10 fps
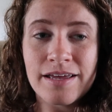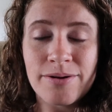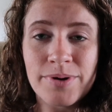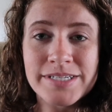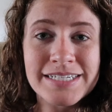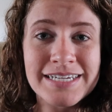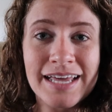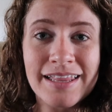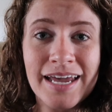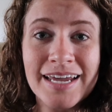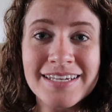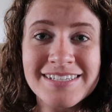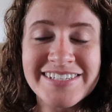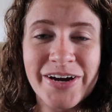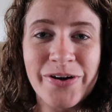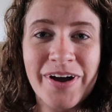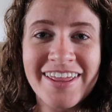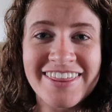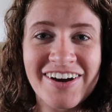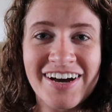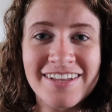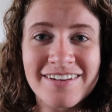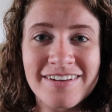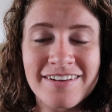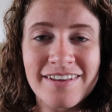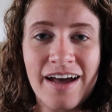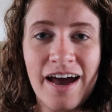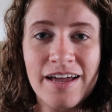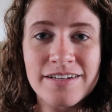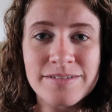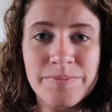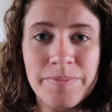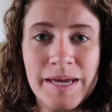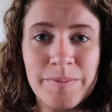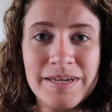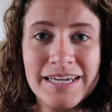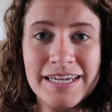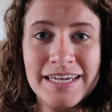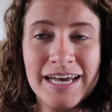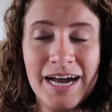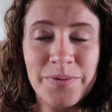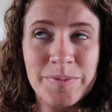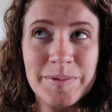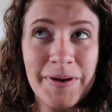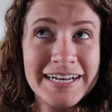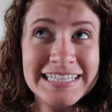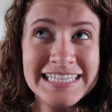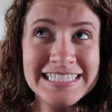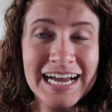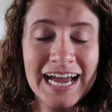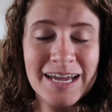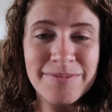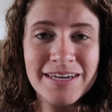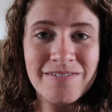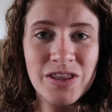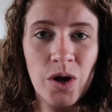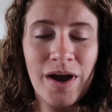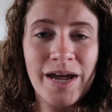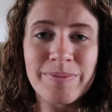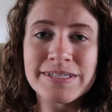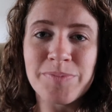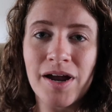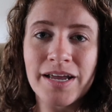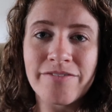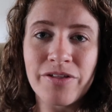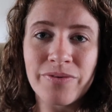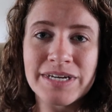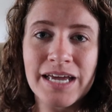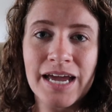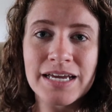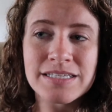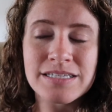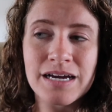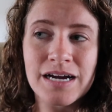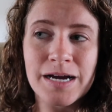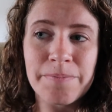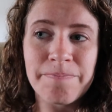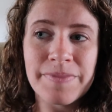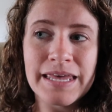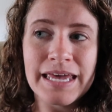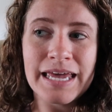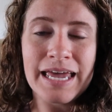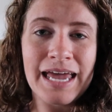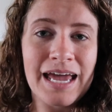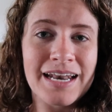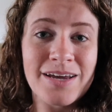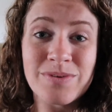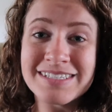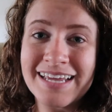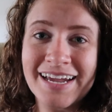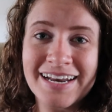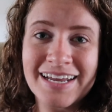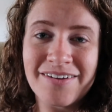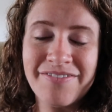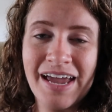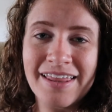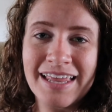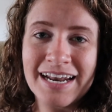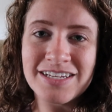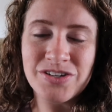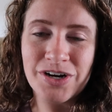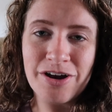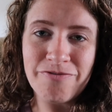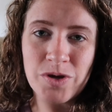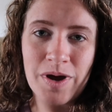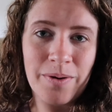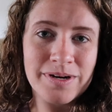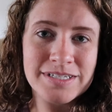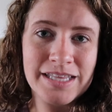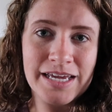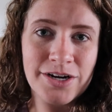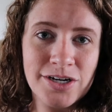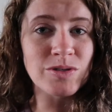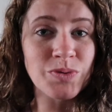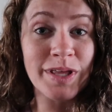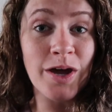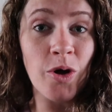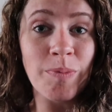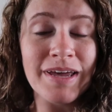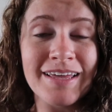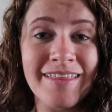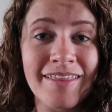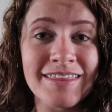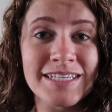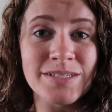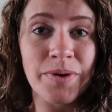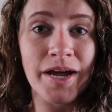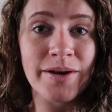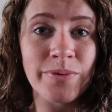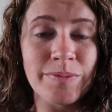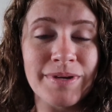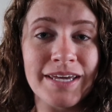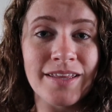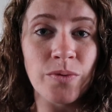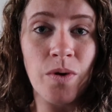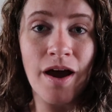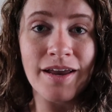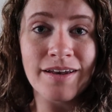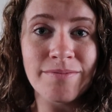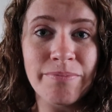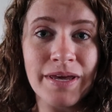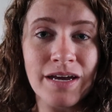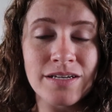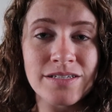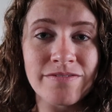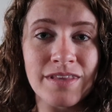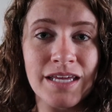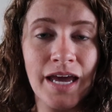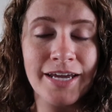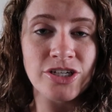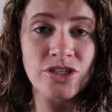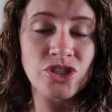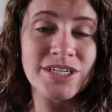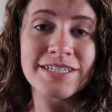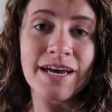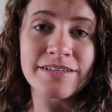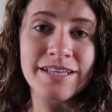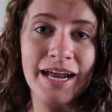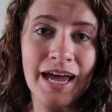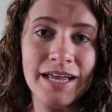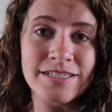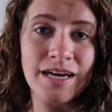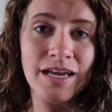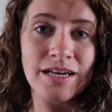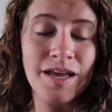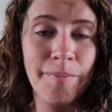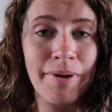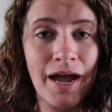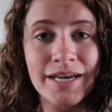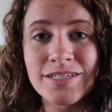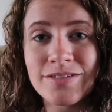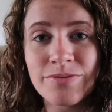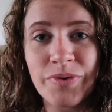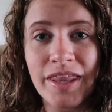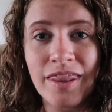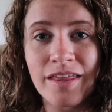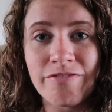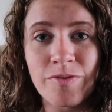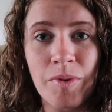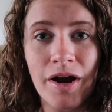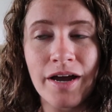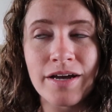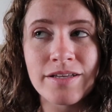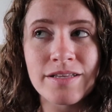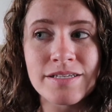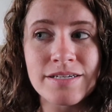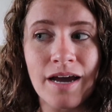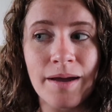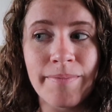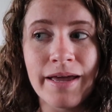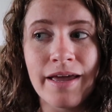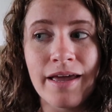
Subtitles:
was a day late, so I thought that maybe I would be pregnant this time, even though I had been spotting for 3 days. And it was negative, and then I started a few hours later. I was really hoping that this one would be the one because of the HSG test that I had done combined with the Femara this time.